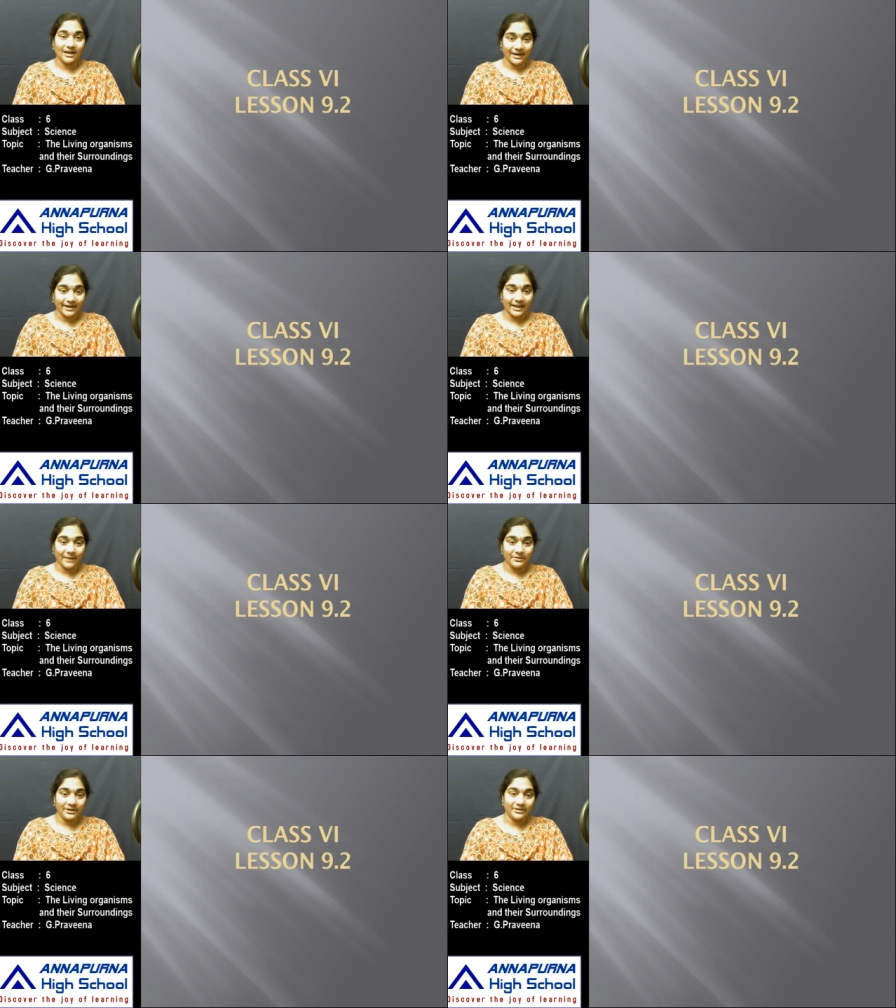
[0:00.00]
are
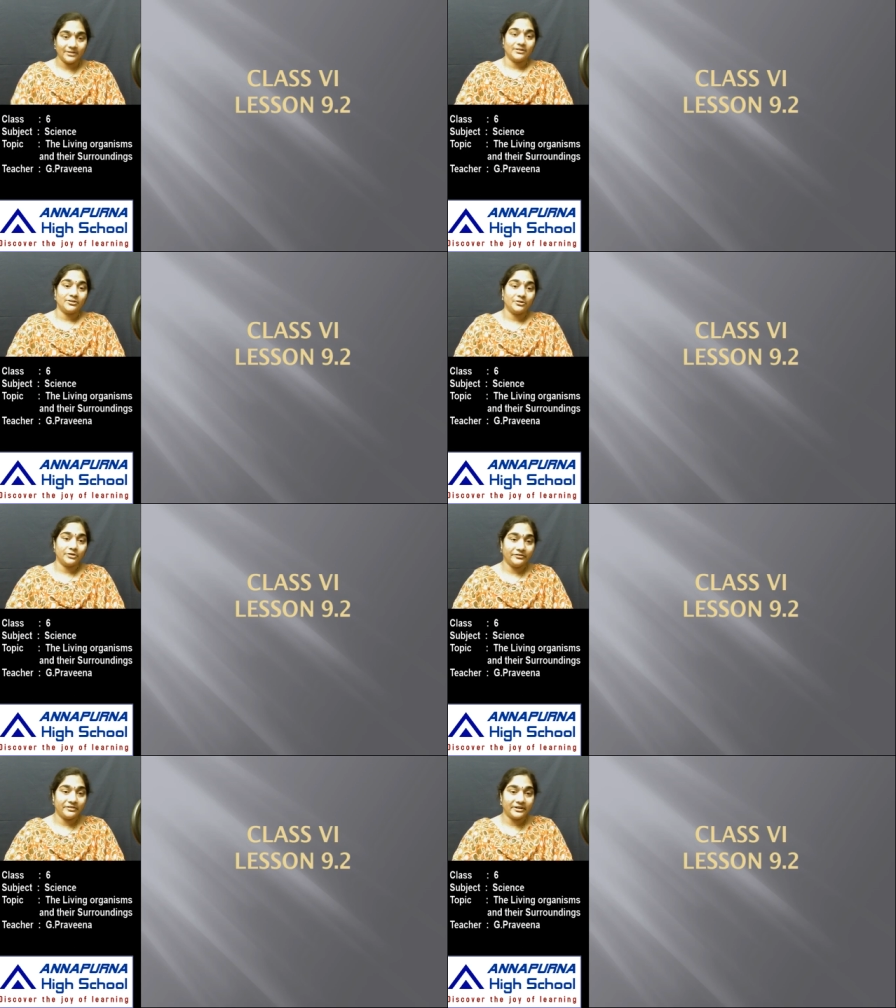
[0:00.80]
adapted
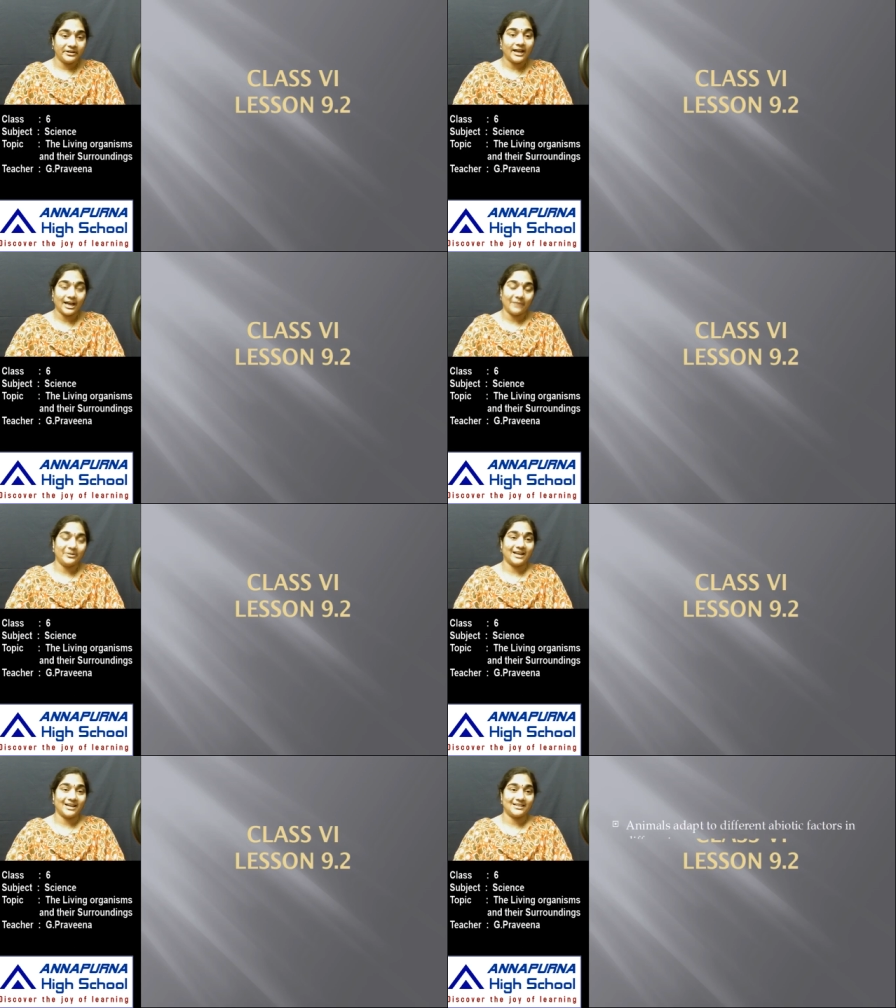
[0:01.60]
to different
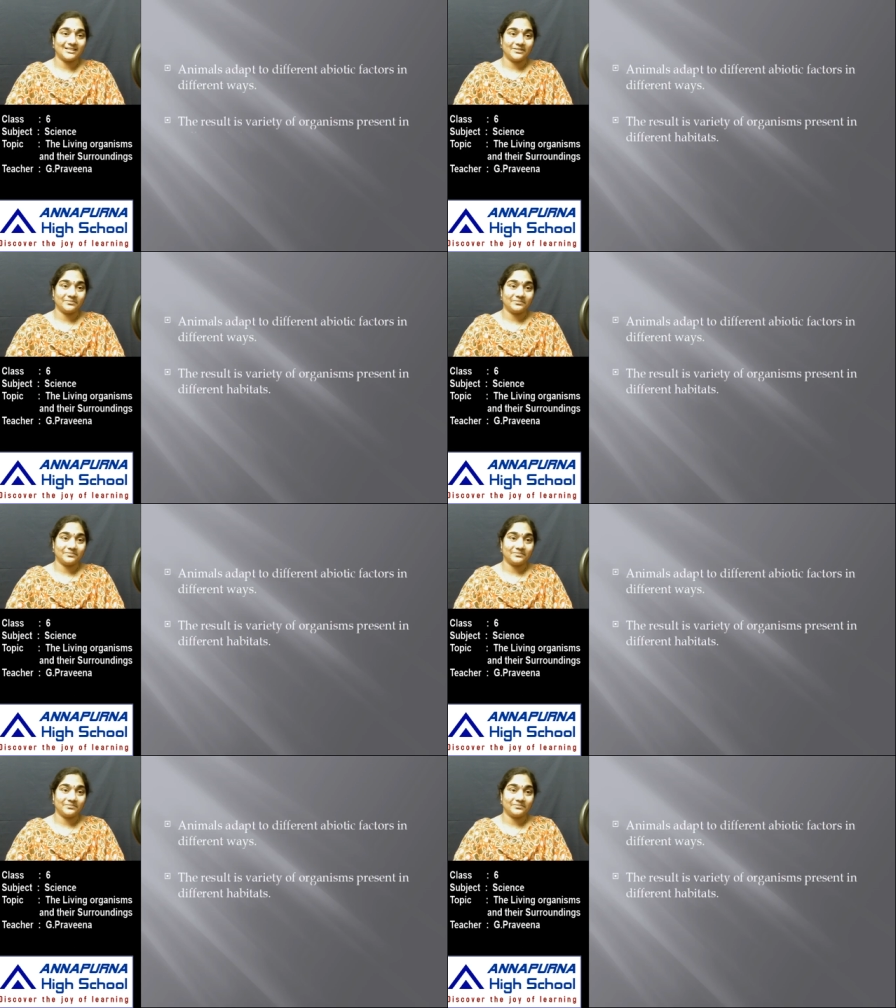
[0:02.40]
habitats.